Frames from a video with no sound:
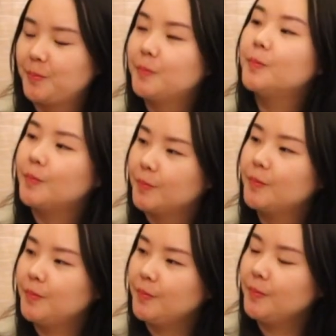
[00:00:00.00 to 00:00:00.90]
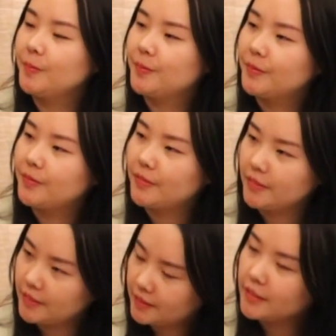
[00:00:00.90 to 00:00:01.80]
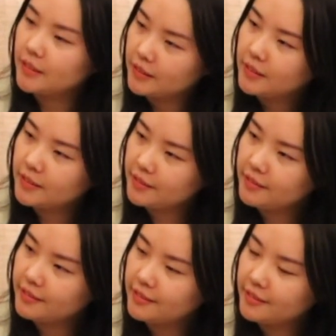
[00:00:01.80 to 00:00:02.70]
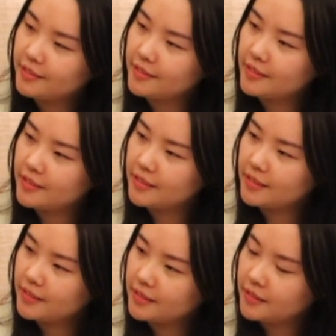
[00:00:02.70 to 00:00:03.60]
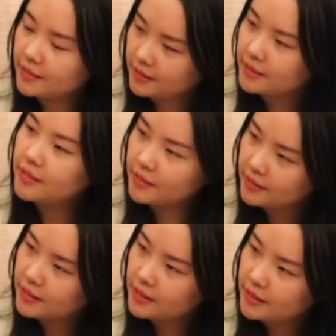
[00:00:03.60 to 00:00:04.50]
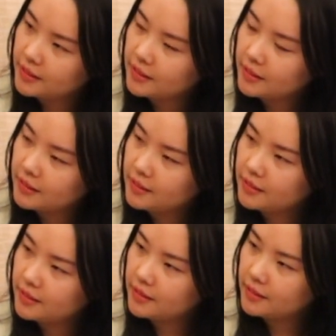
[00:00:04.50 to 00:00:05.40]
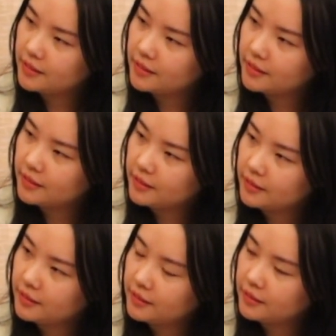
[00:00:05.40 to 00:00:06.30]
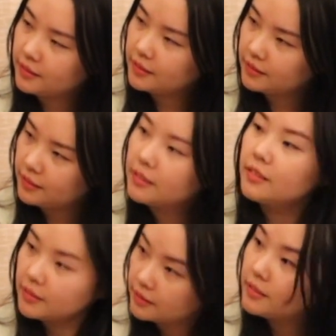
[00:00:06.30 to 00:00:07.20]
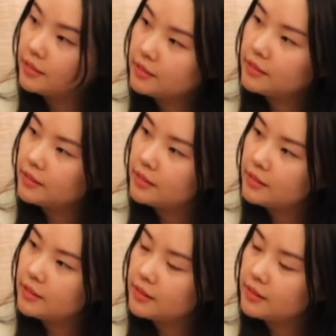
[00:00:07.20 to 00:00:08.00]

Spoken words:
The person shown says nothing.